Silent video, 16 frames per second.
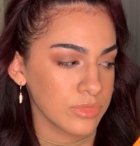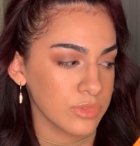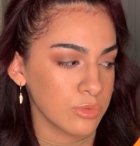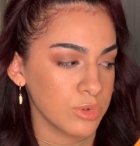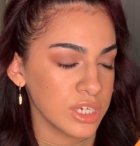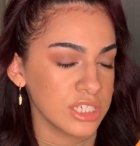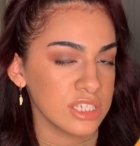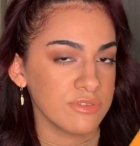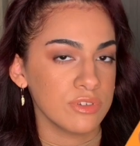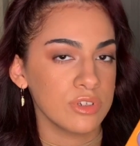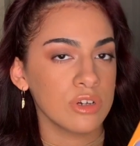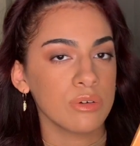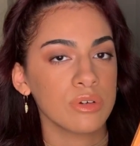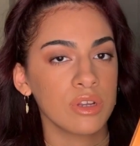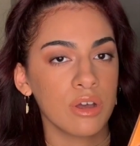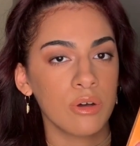Which, if you
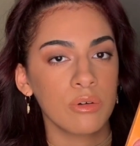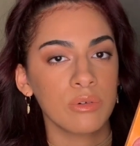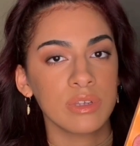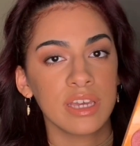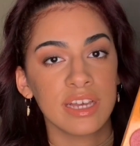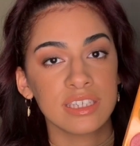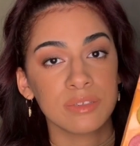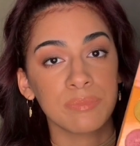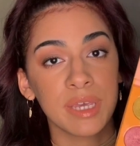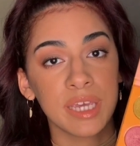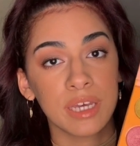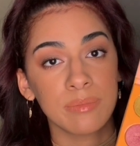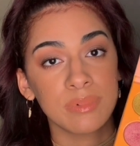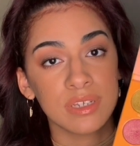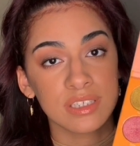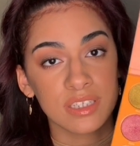don't know, yes,
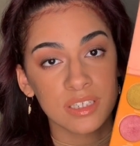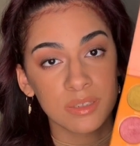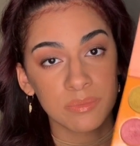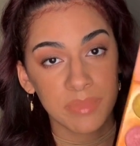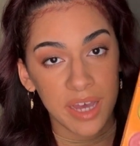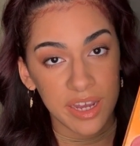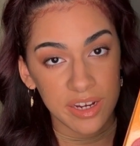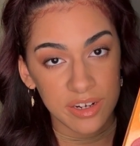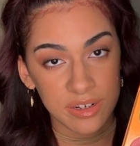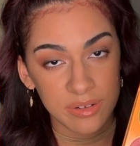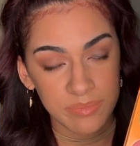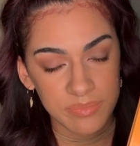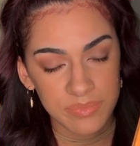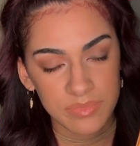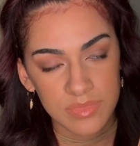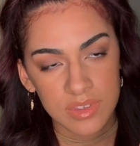makeup does expire.
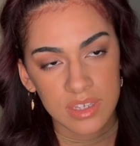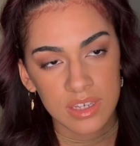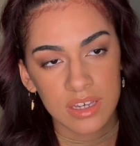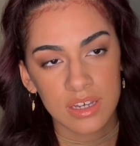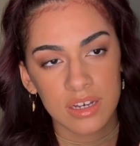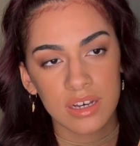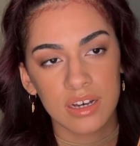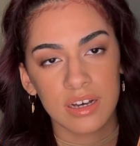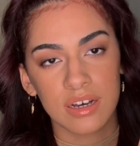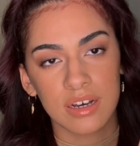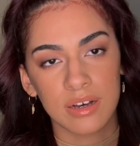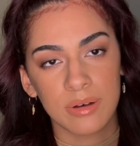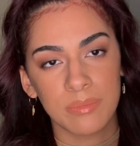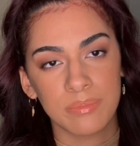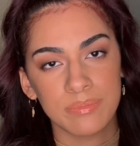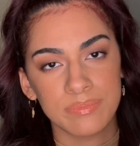
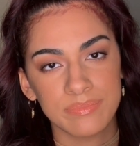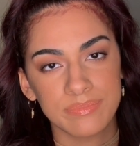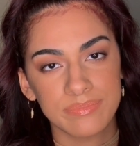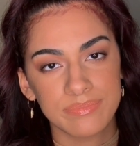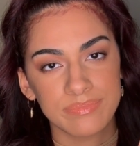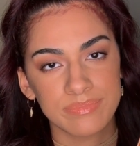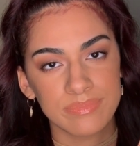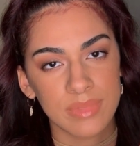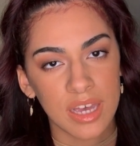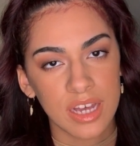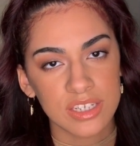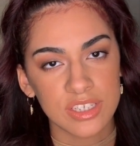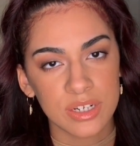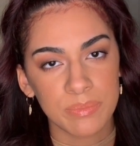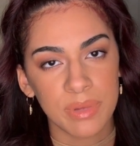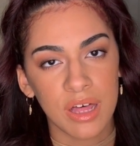
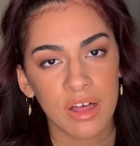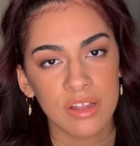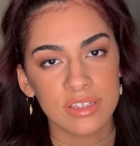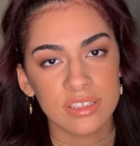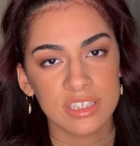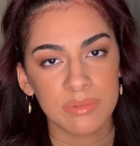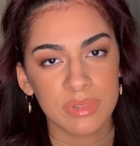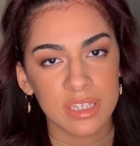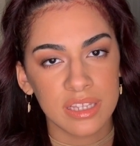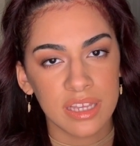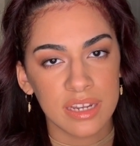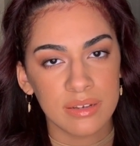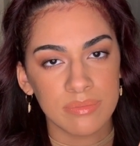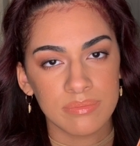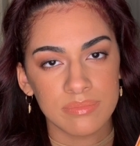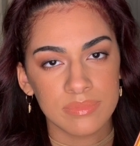Eyeshadow palettes is something that,
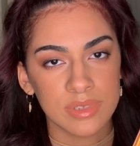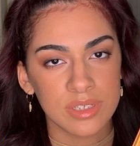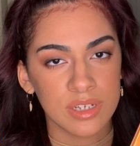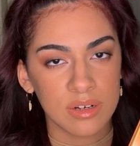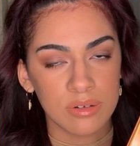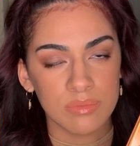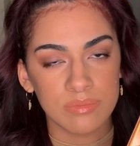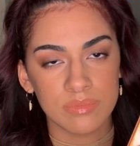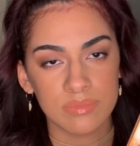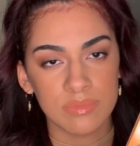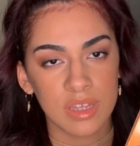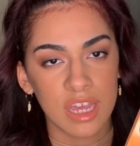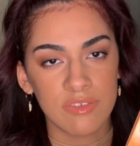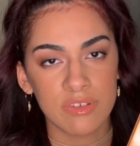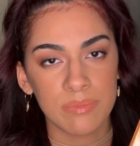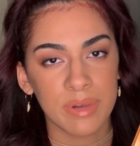you know,
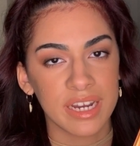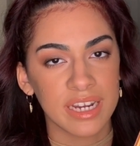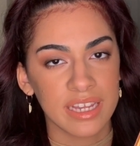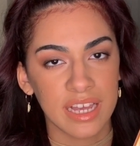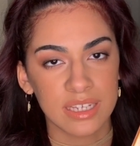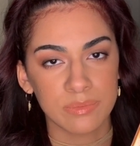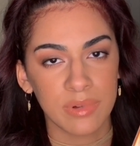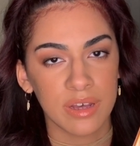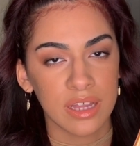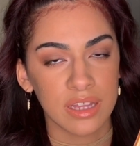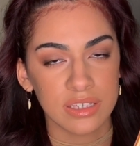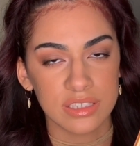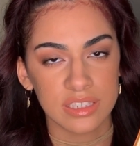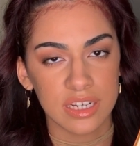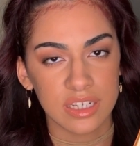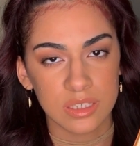everybody has palettes
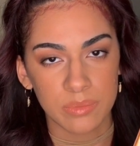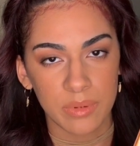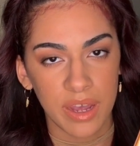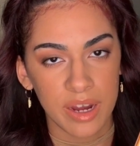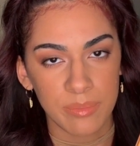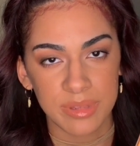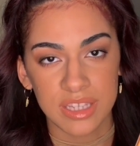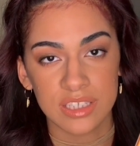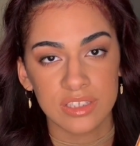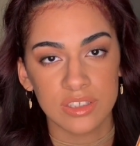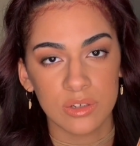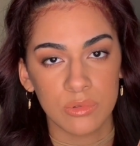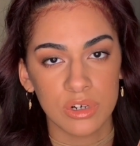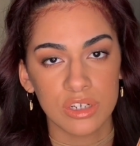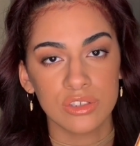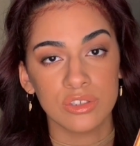that expire, but they still
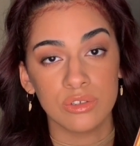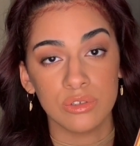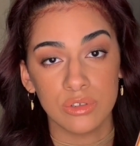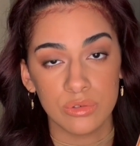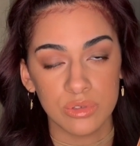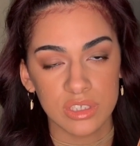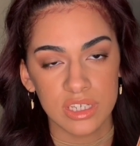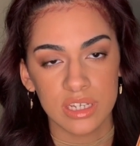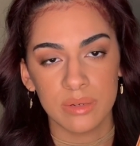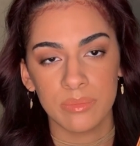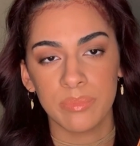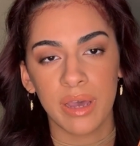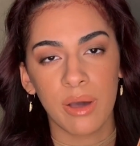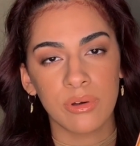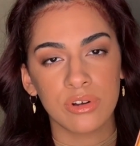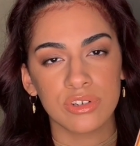work, so you use it.
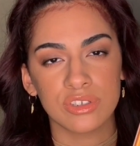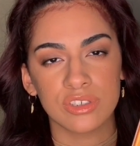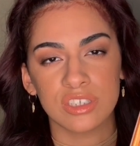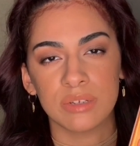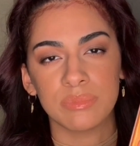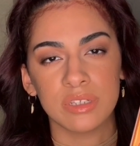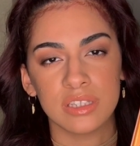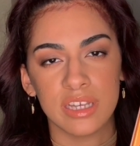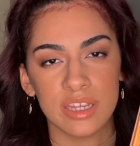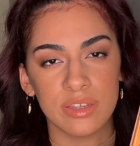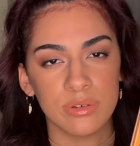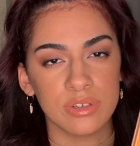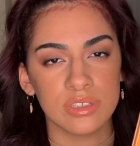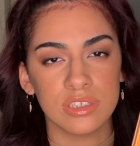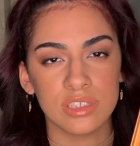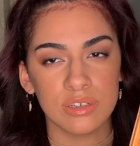Powders are something that you
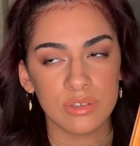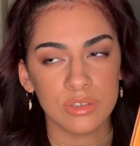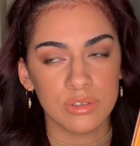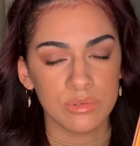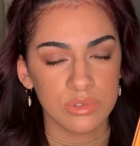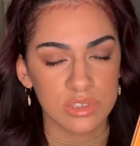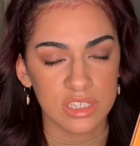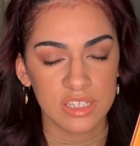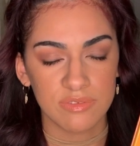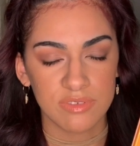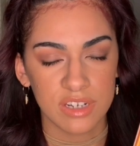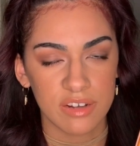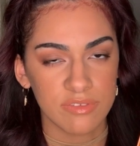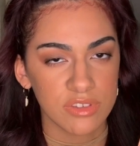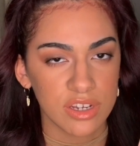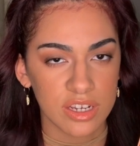could still use it even
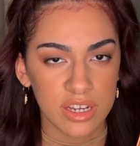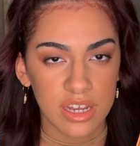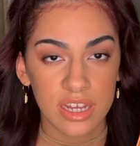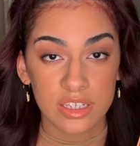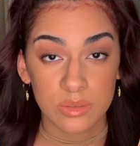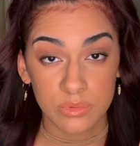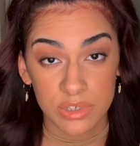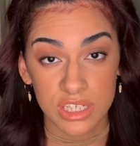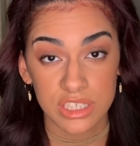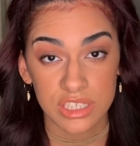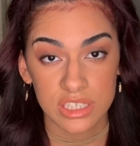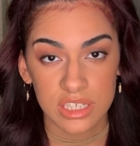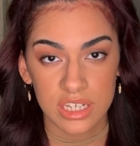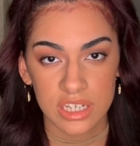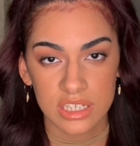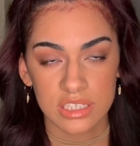after expiration
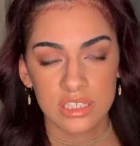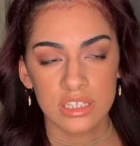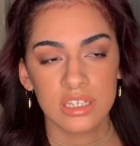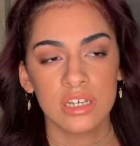date.